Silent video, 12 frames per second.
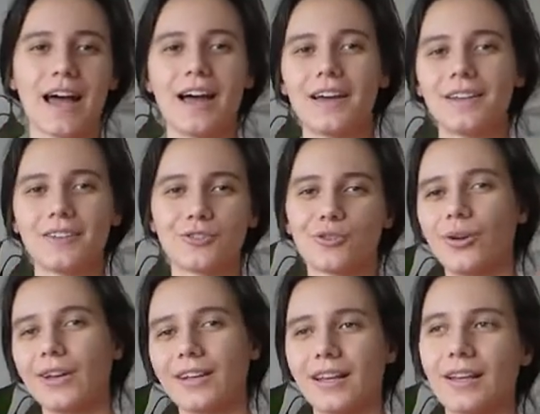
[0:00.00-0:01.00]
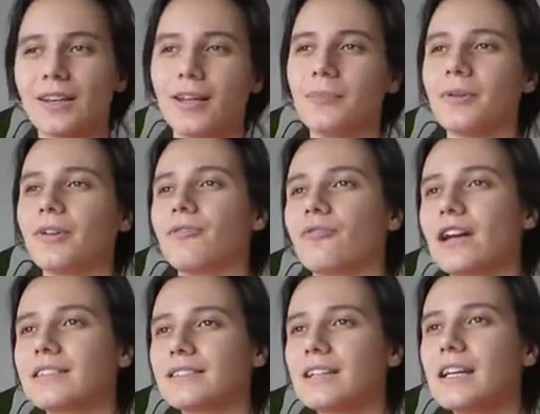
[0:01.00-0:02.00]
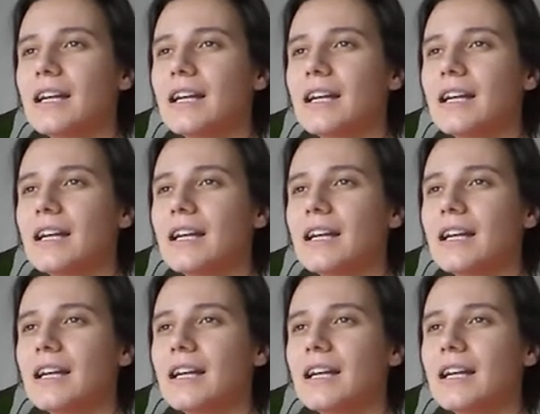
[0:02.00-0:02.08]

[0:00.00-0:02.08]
and enjoy and get a little bit of rest.